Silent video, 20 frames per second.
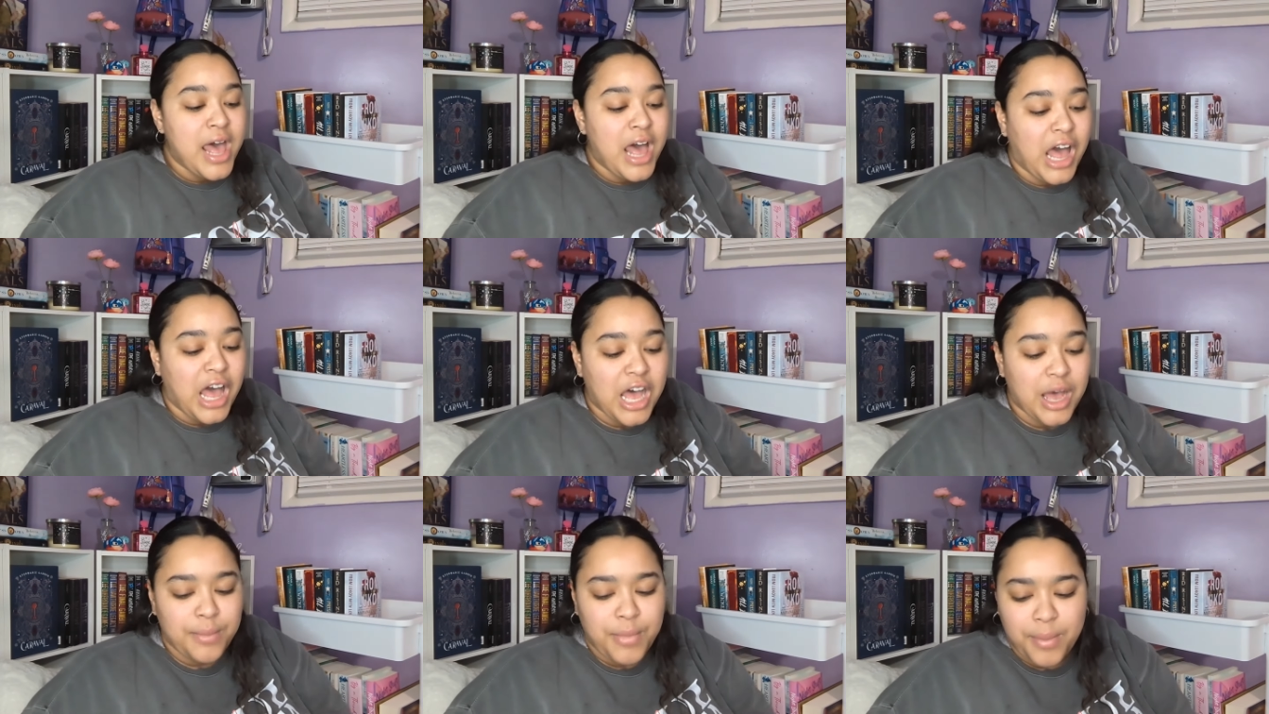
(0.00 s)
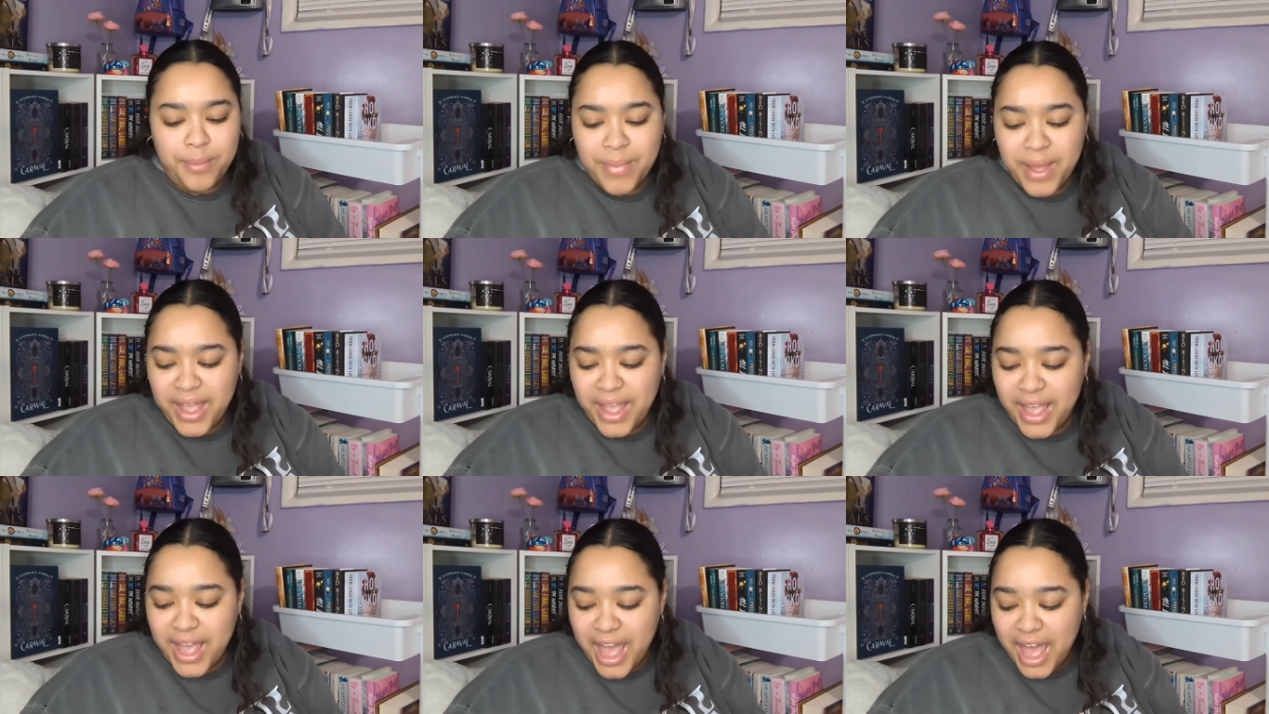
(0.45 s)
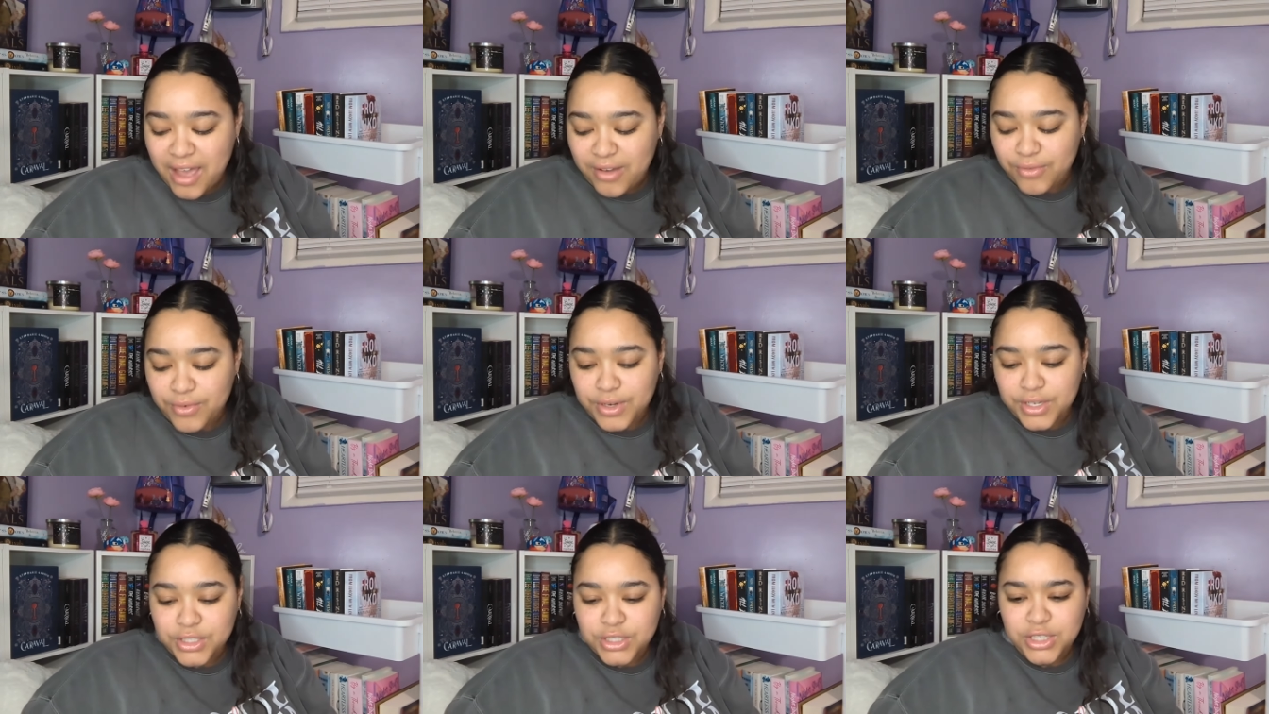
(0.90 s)
Um, my
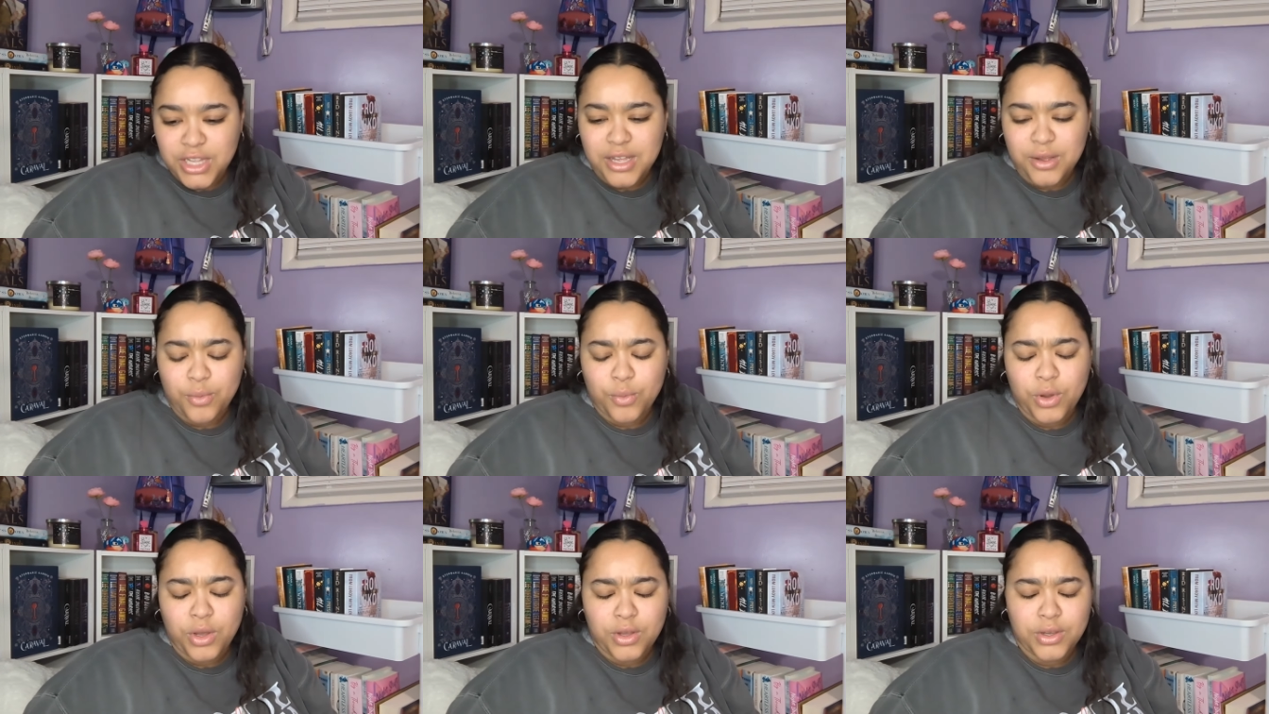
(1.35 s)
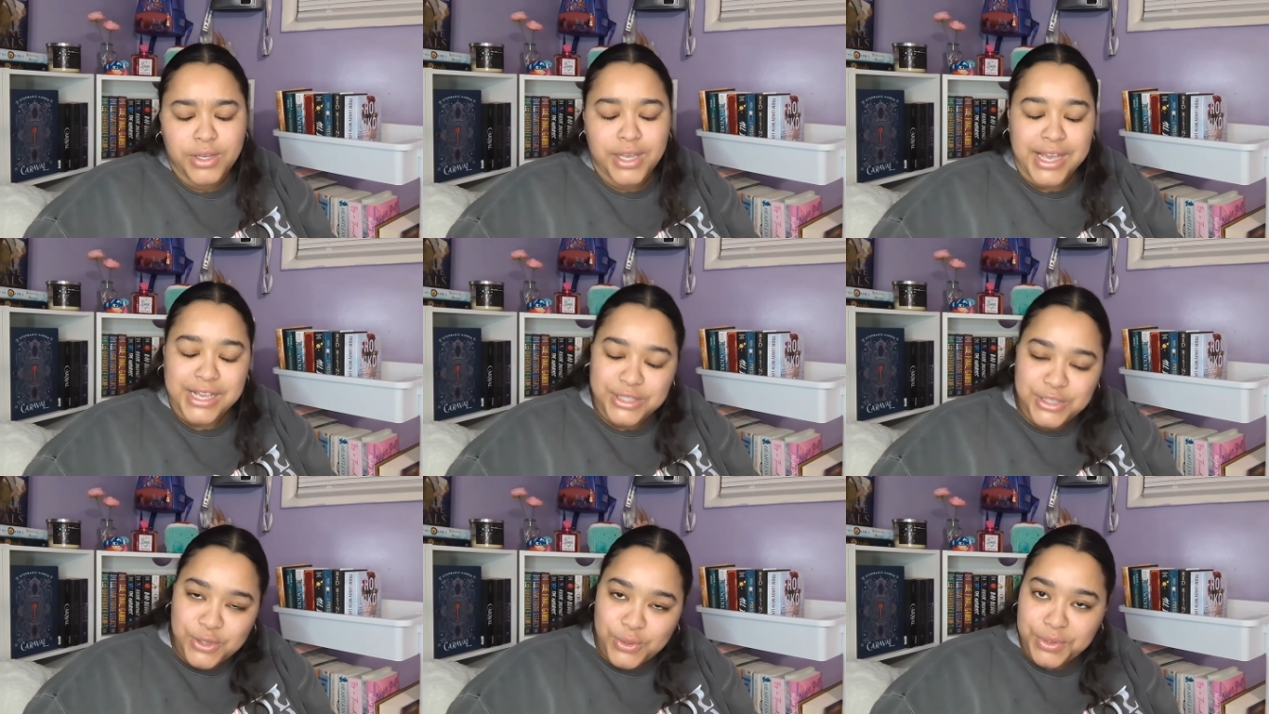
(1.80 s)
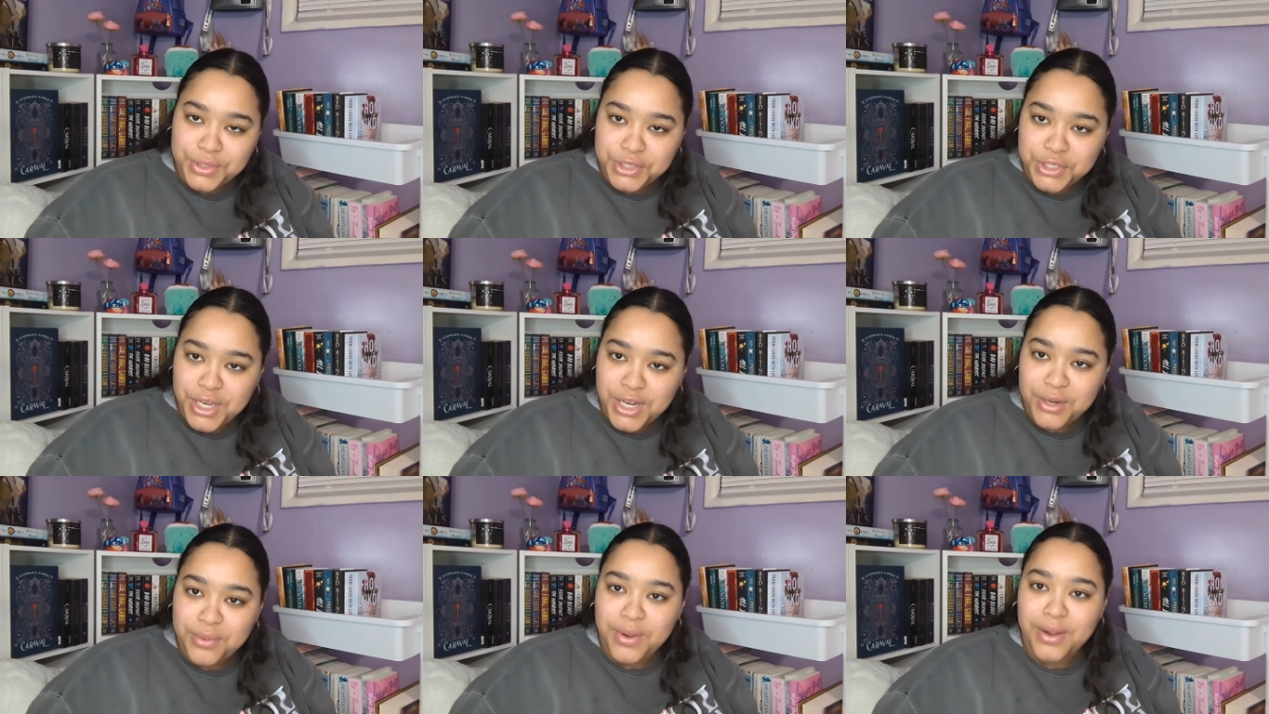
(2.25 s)
average, like, well, okay, it's only
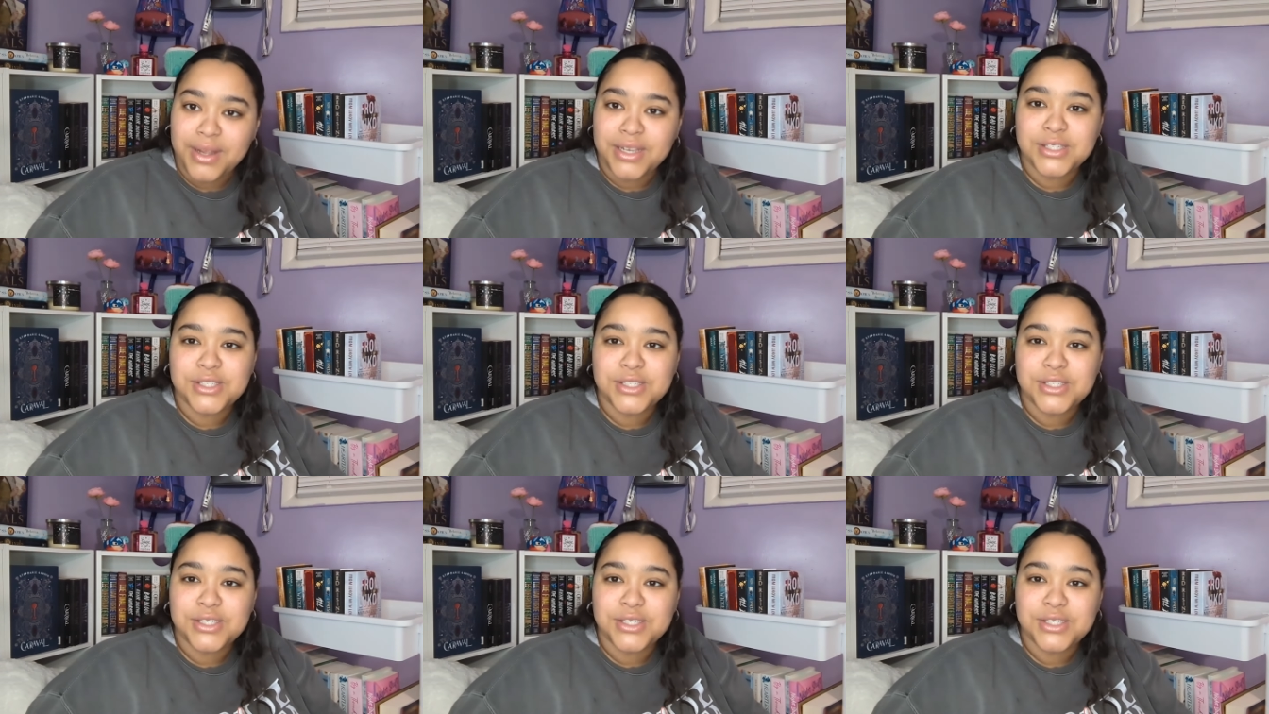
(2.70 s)
January.